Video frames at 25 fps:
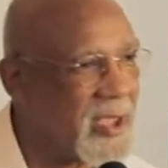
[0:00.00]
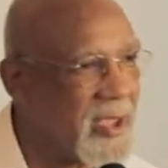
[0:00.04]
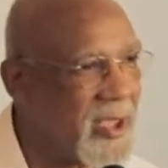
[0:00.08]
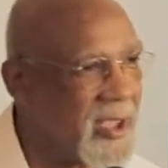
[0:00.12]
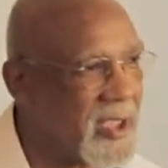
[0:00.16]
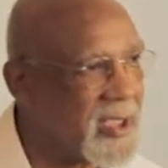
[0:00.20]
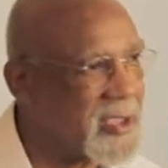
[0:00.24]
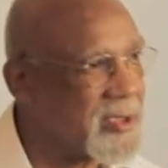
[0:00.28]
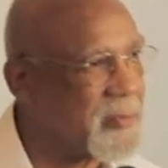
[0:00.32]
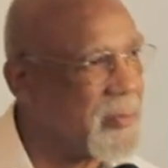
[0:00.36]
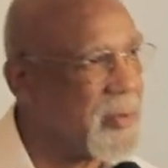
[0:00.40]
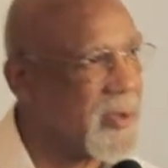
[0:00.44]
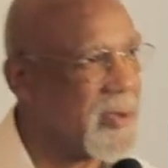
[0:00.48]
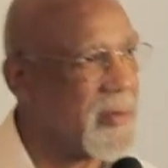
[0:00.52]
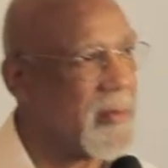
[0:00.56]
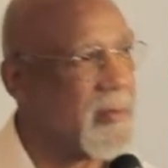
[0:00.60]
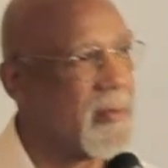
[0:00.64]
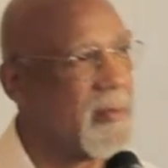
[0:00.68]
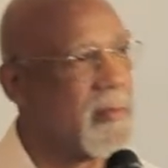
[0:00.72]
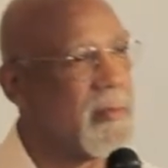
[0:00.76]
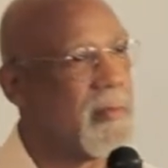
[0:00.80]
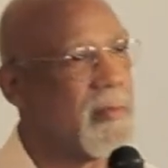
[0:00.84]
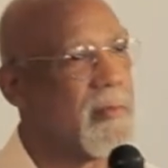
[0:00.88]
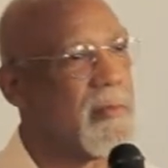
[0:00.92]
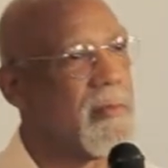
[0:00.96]
husband,
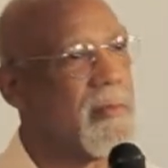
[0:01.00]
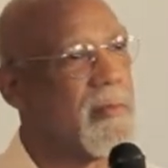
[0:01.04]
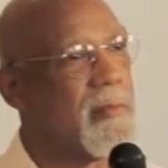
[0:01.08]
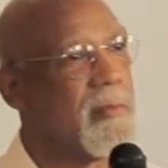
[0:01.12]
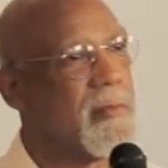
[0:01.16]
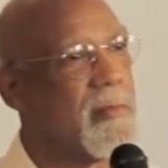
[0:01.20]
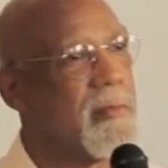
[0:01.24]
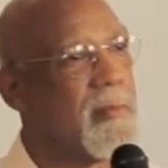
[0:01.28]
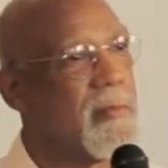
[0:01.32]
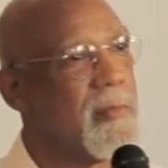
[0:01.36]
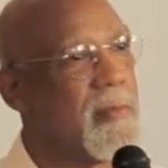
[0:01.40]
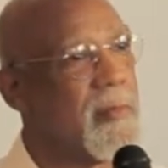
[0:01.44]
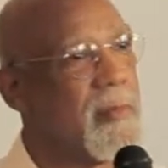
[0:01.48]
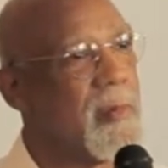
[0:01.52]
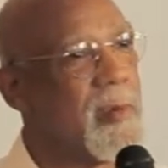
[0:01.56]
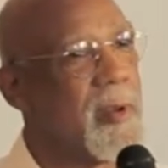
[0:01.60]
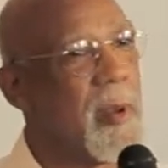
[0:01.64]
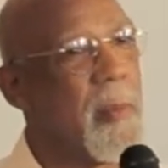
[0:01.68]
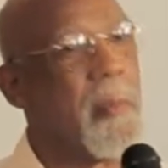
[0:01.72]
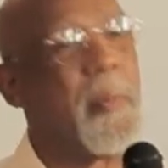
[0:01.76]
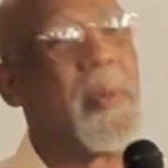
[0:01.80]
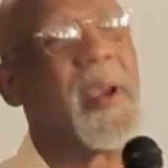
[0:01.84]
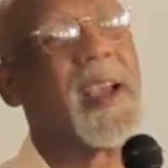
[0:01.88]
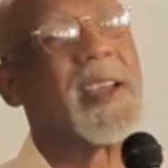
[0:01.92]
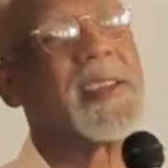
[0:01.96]

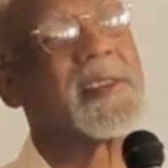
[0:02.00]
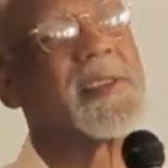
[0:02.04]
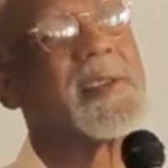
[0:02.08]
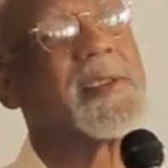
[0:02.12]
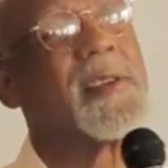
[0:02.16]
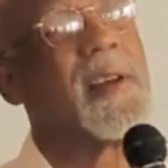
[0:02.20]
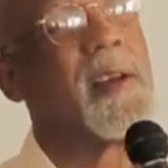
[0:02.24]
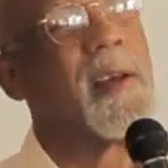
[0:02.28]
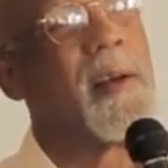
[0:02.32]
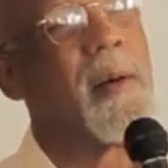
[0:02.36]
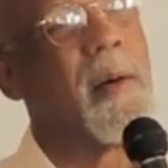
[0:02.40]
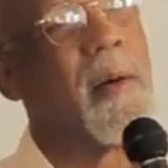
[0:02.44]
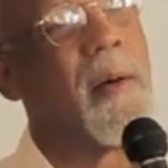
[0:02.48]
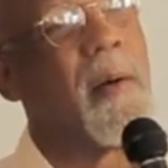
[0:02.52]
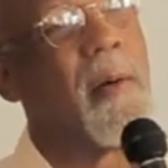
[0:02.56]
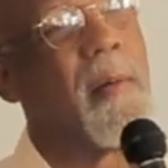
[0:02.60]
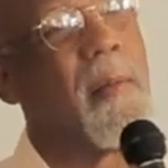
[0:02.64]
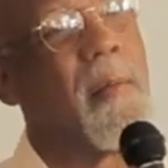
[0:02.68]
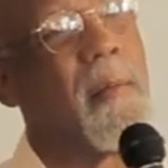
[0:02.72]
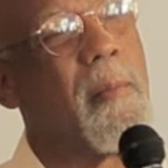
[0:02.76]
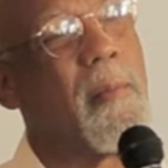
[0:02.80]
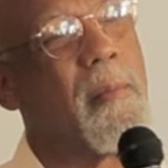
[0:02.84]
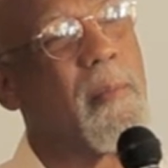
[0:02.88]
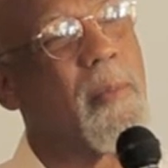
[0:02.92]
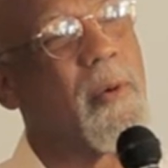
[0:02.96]
the best
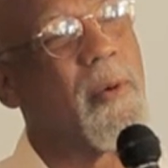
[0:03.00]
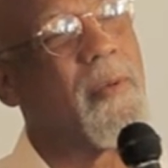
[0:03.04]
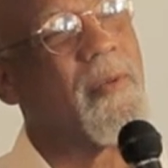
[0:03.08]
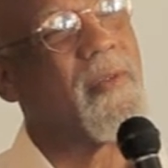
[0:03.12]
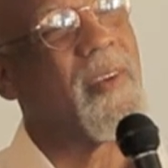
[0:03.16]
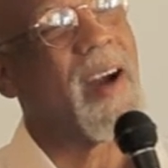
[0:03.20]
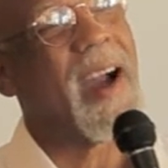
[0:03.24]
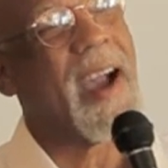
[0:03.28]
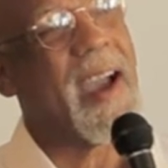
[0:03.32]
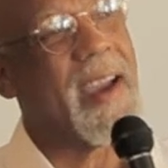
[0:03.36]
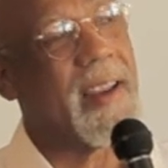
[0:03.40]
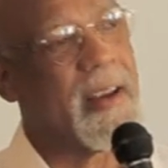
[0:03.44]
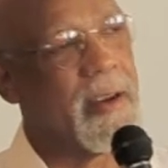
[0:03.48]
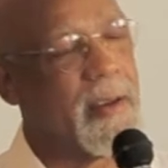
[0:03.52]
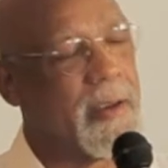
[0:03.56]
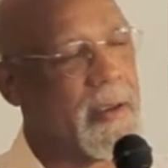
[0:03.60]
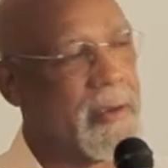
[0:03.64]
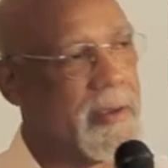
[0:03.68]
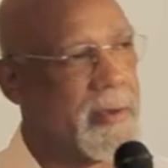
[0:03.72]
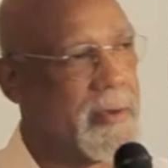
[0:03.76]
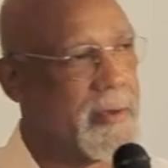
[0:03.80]
provider.